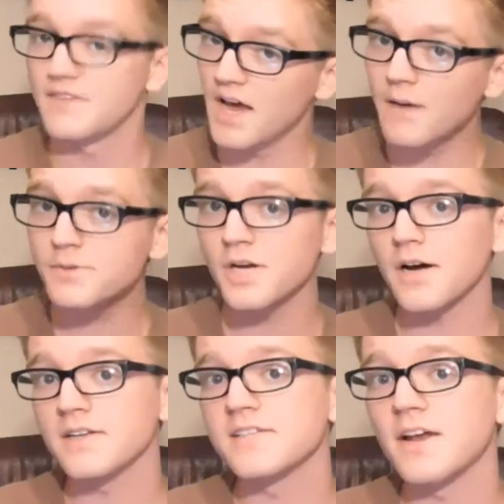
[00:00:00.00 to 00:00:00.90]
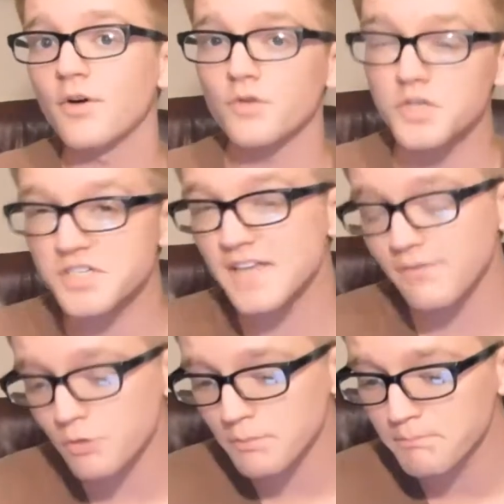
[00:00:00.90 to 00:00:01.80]
The upshot is that over
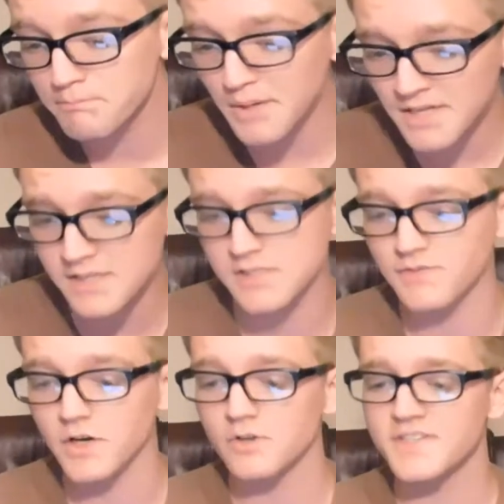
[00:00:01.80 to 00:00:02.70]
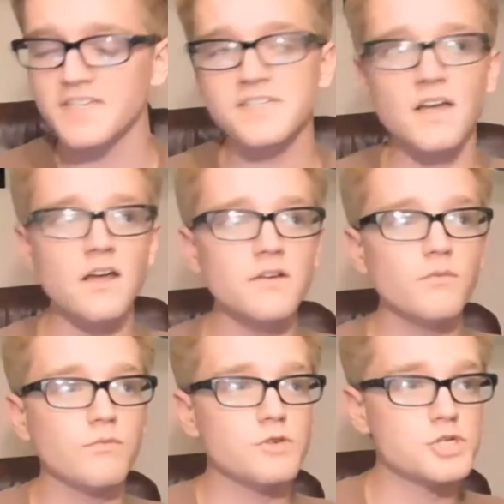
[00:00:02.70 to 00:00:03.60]
several billions of years, the
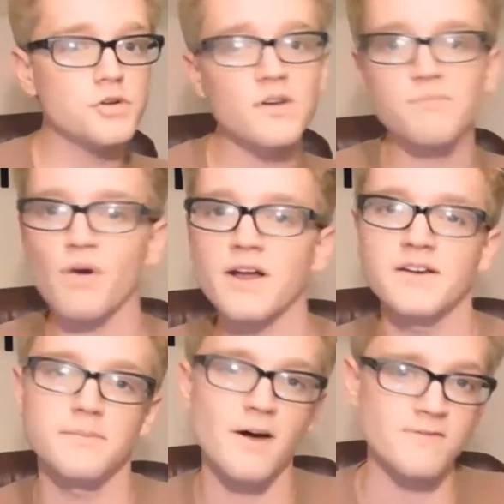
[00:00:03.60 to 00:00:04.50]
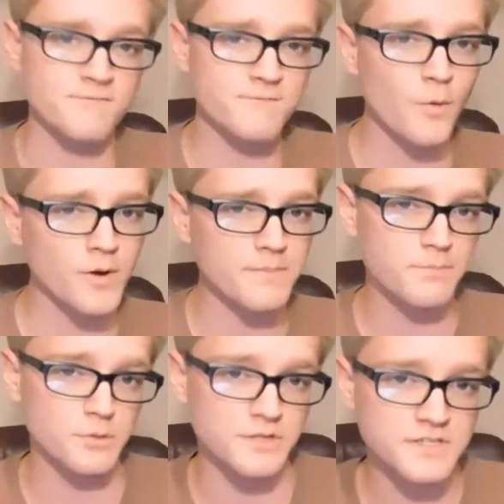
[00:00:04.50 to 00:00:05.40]
sun should have brightened about
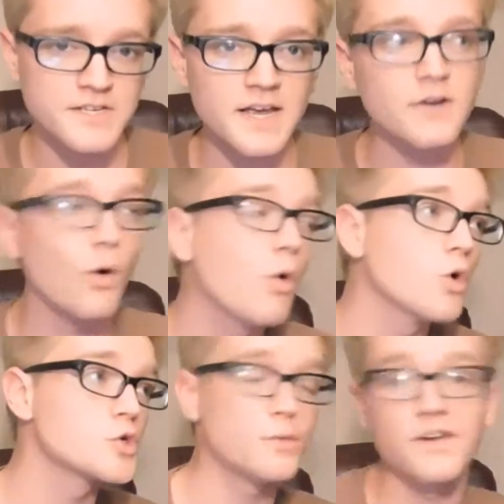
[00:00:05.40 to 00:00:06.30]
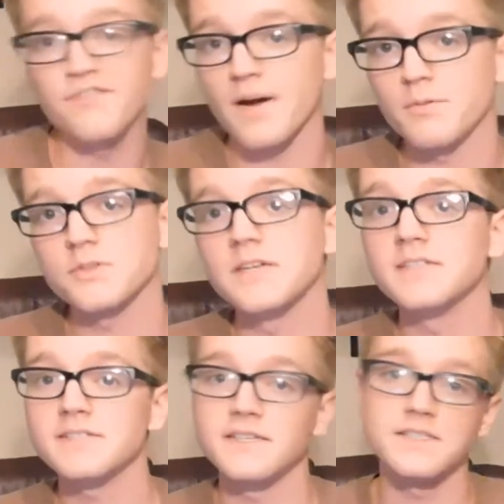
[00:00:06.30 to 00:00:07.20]
40% or
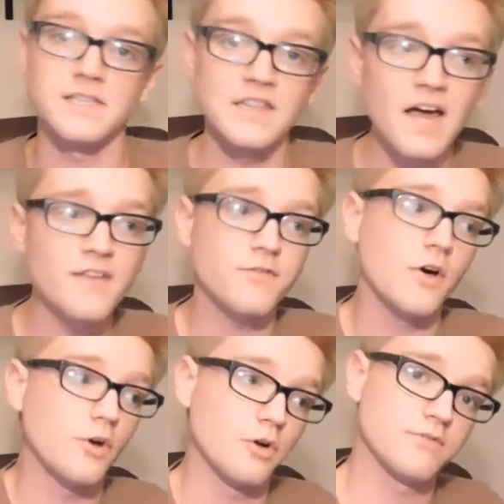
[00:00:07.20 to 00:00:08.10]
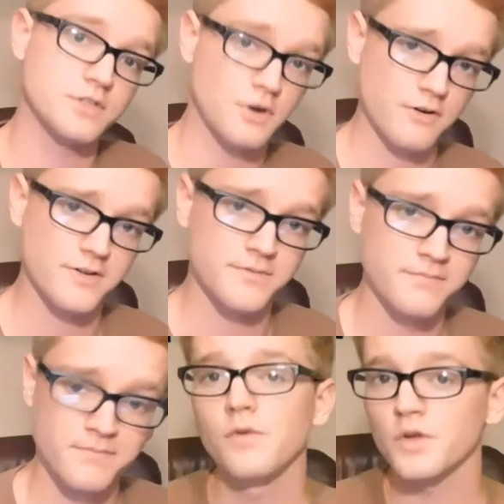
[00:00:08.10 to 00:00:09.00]
25% since life on Earth started.
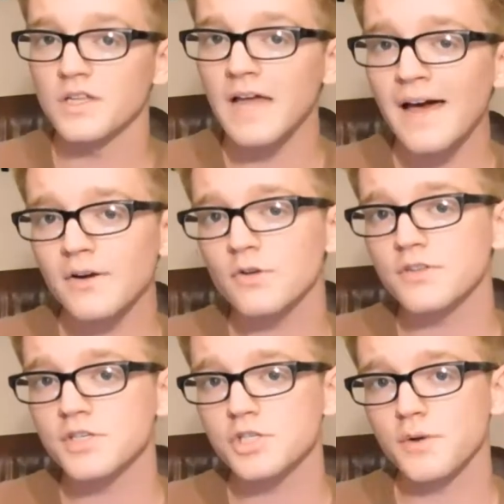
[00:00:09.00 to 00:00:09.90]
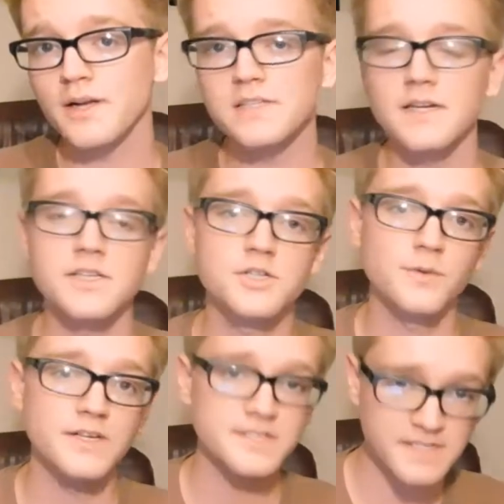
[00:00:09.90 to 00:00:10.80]
For the latter, this translates
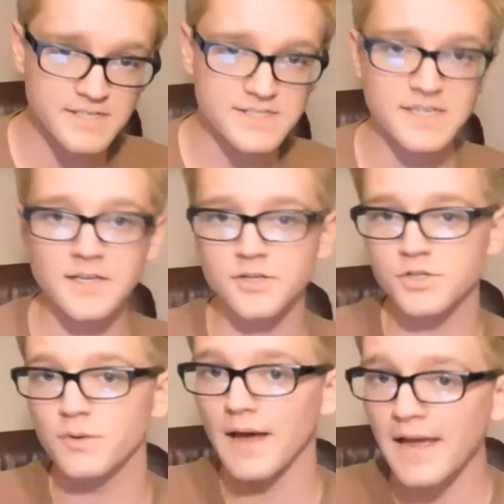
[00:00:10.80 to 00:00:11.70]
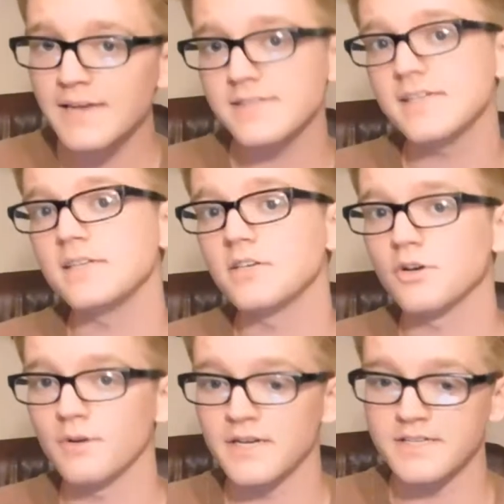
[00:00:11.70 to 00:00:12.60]
to a 16 to 18
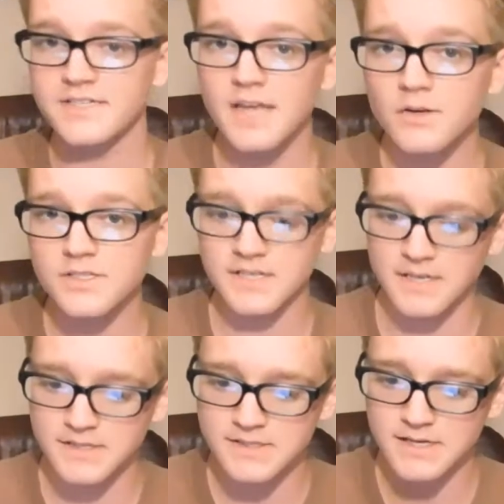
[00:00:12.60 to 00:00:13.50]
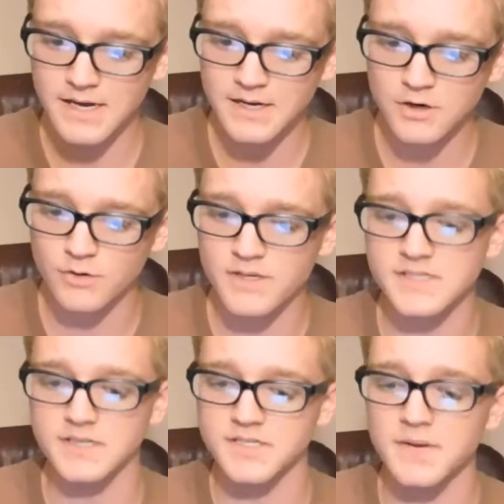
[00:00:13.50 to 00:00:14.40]
degrees Celsius
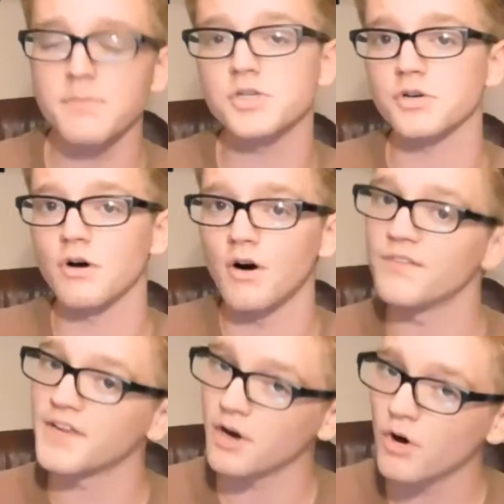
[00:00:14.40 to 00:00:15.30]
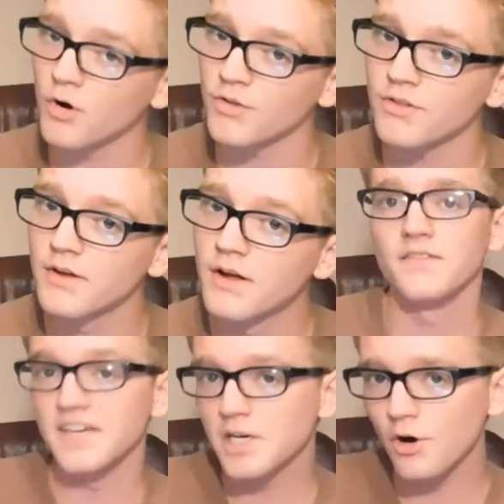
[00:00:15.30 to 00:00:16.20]
increase in temperature on the Earth.
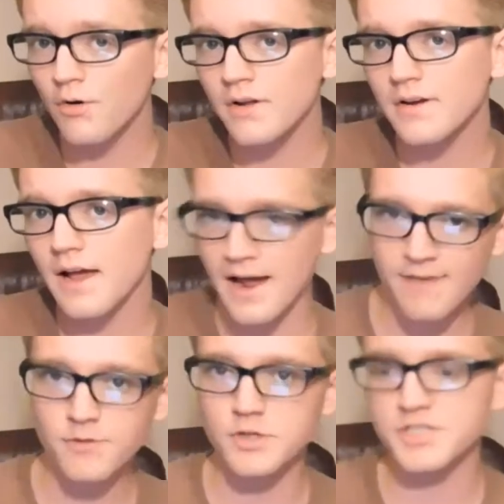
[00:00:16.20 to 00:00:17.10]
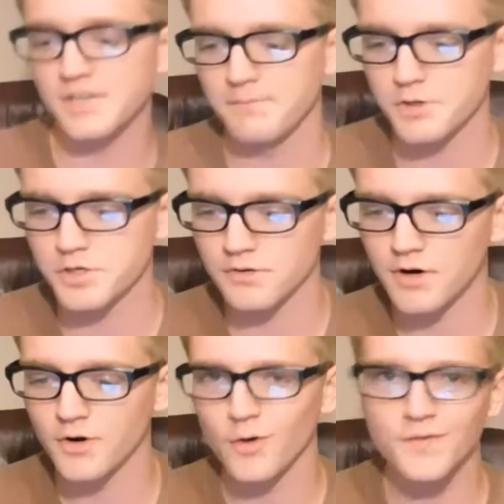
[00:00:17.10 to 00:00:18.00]
The current average temperature
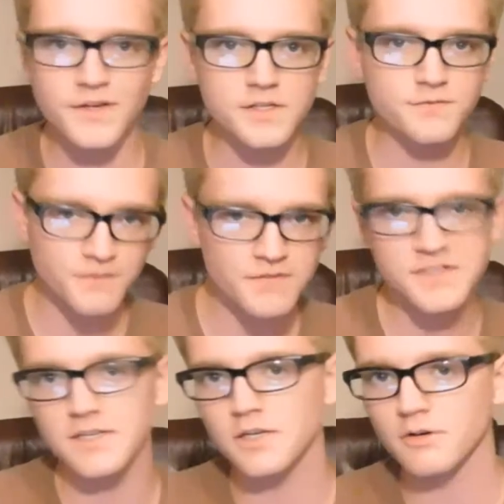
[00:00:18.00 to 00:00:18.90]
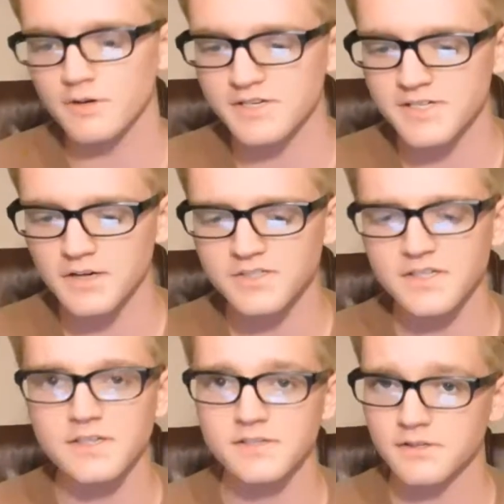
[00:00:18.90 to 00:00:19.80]
on Earth is 15 degrees
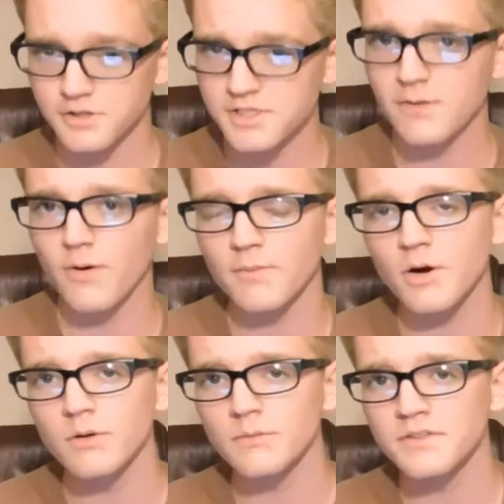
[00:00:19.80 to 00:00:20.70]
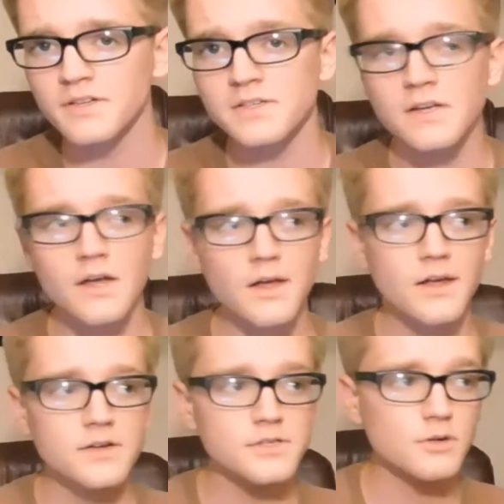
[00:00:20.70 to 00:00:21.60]
Celsius. You see where I'm going with this?
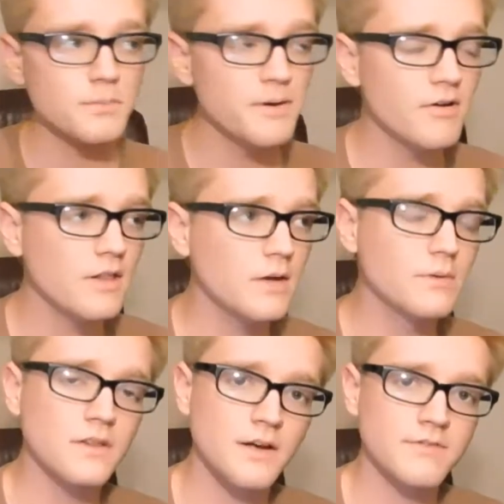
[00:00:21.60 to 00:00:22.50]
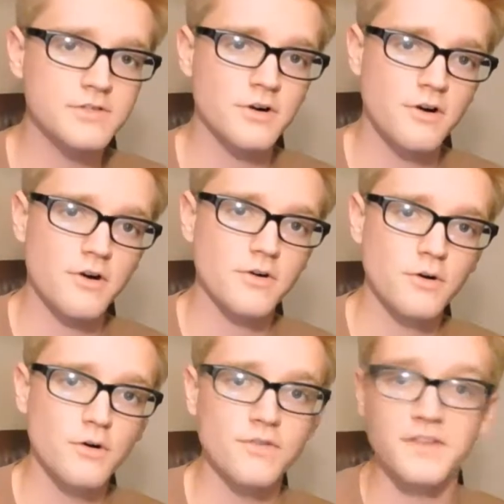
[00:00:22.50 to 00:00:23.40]
So apparently when life started
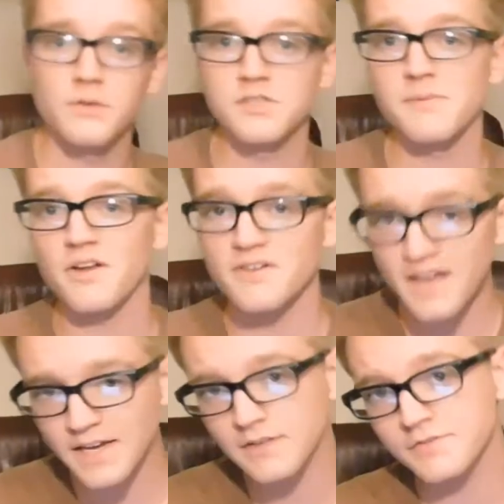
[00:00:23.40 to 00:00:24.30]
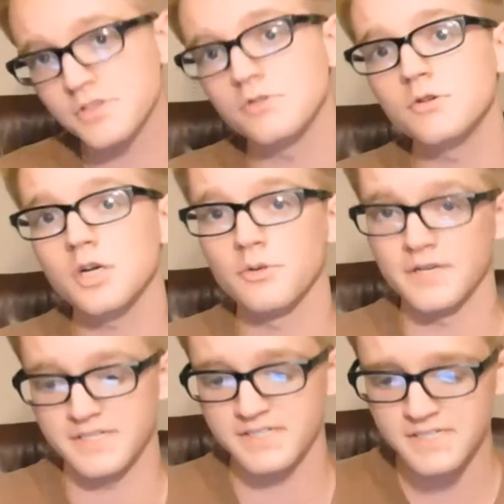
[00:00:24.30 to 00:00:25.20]
Earth, it was about -2
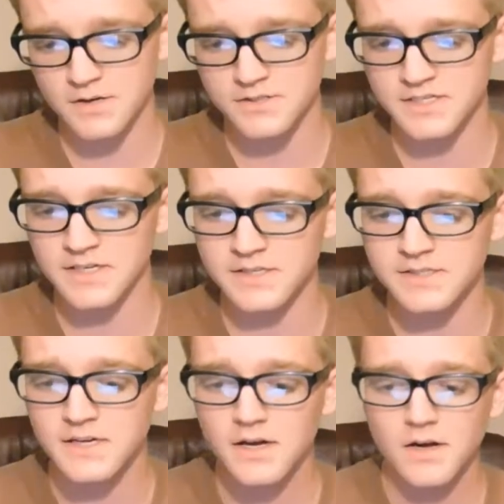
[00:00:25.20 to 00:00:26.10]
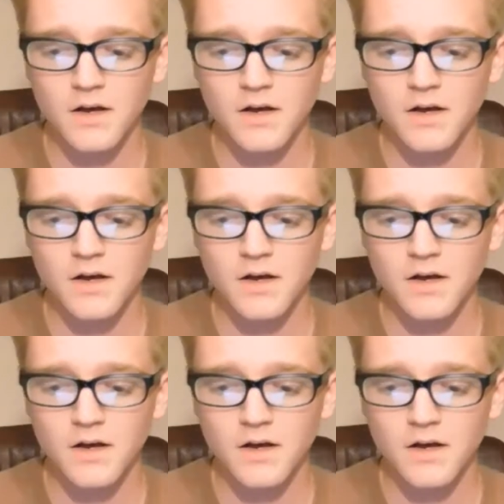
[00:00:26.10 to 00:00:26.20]
degrees Celsius,